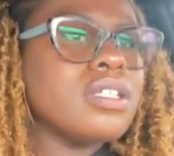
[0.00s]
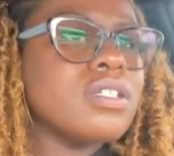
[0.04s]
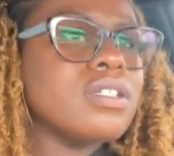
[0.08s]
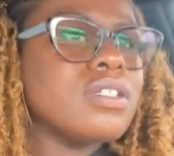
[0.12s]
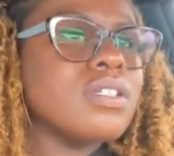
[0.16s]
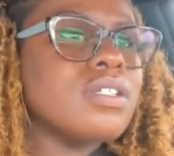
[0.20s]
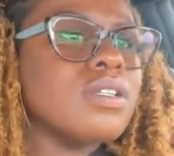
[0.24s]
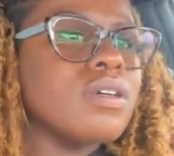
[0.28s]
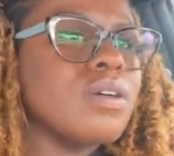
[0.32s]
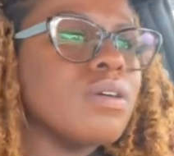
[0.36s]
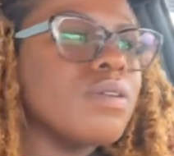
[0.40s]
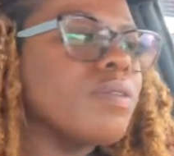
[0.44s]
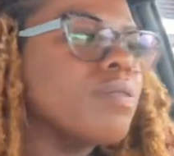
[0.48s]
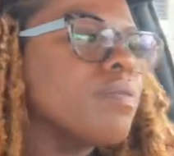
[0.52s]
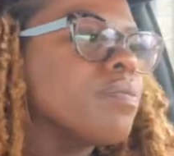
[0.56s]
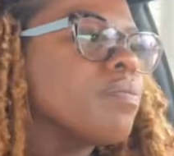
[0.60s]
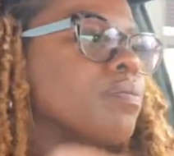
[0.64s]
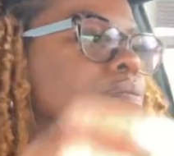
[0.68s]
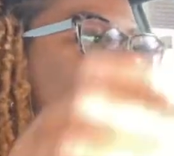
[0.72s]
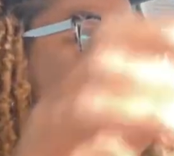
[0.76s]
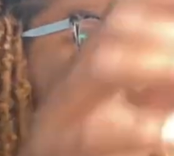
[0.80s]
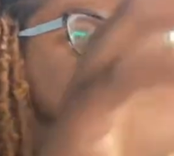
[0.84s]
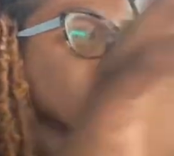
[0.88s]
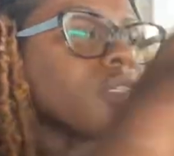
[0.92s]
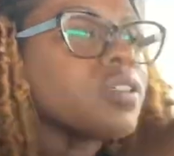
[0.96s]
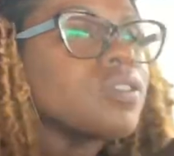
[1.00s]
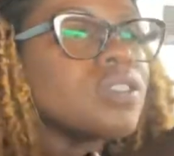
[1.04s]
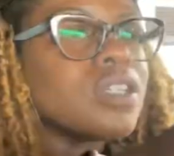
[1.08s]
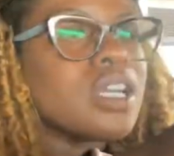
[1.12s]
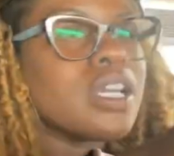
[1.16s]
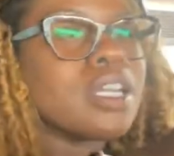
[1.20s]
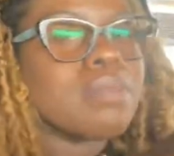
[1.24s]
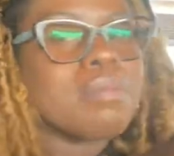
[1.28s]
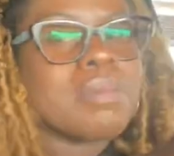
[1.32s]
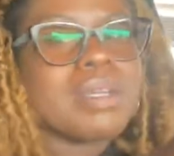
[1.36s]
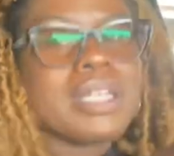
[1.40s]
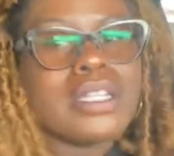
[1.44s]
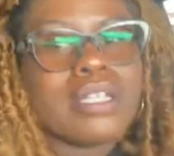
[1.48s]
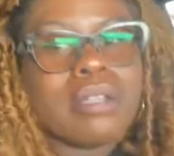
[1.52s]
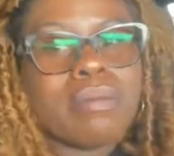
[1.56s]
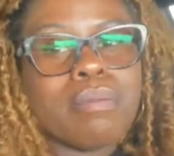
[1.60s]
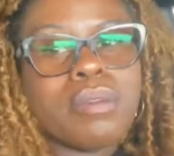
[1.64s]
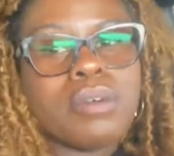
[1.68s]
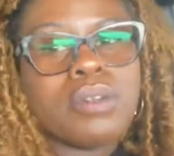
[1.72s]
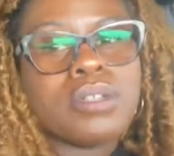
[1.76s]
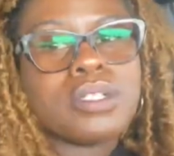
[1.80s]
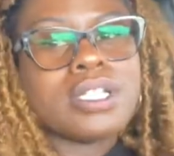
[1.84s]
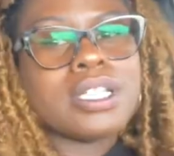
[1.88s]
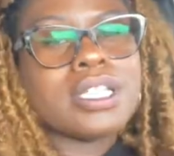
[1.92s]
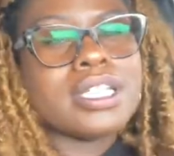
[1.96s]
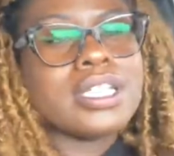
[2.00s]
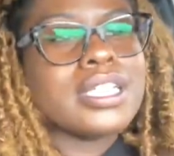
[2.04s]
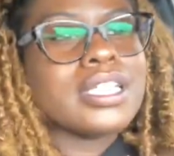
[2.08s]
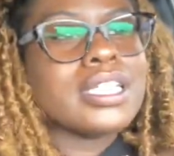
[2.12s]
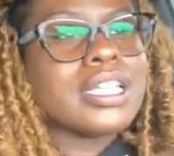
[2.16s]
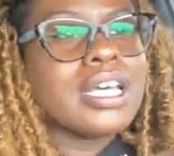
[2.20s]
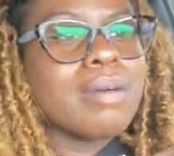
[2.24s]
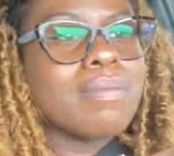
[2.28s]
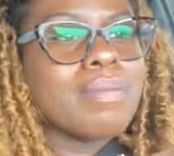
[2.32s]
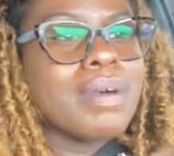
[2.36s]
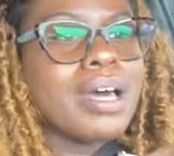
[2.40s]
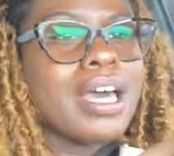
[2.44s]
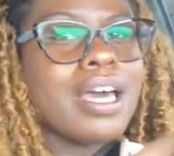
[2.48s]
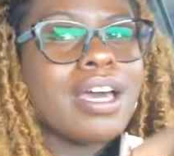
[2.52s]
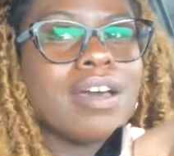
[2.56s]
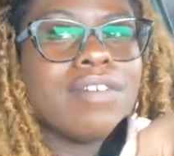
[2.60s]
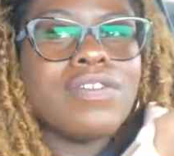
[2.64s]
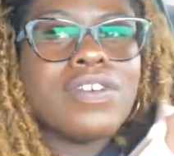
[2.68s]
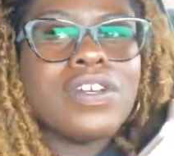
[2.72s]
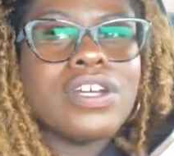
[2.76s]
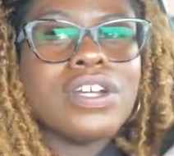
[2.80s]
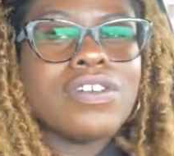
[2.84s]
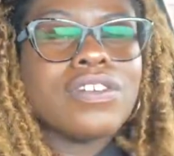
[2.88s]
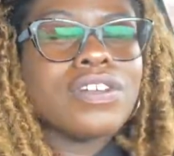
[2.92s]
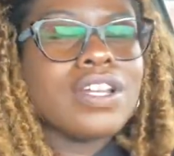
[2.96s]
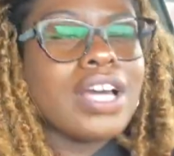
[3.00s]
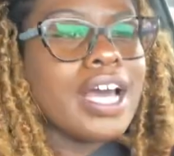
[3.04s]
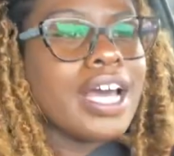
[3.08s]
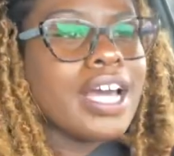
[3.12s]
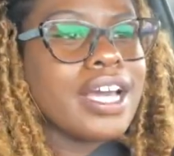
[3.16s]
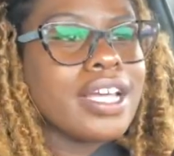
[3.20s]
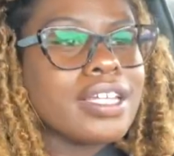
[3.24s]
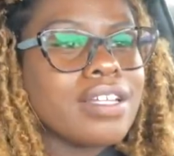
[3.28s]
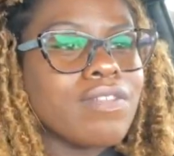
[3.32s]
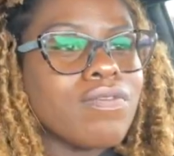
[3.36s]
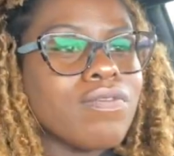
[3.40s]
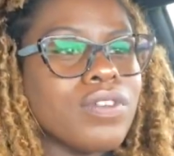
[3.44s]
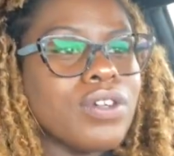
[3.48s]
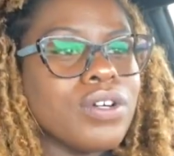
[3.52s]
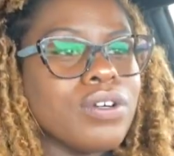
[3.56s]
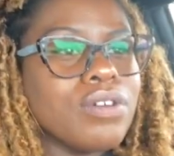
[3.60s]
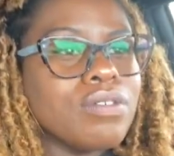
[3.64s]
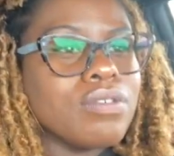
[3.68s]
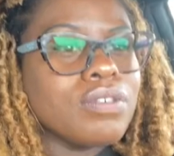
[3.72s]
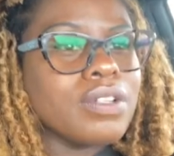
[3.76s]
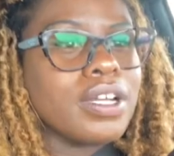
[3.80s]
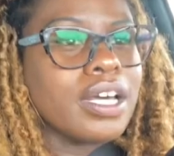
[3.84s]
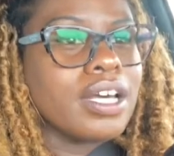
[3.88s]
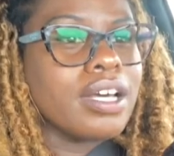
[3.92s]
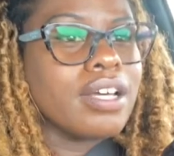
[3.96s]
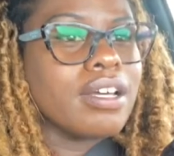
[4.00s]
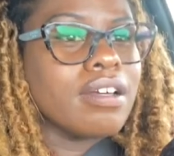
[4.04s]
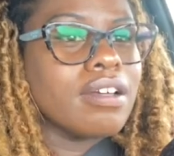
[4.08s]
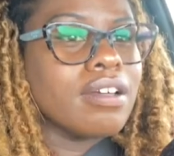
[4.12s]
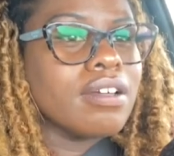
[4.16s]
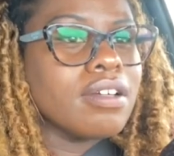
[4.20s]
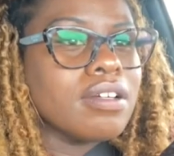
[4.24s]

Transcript: So, I'm trying to make the most of the time I have here. Not act a fool now.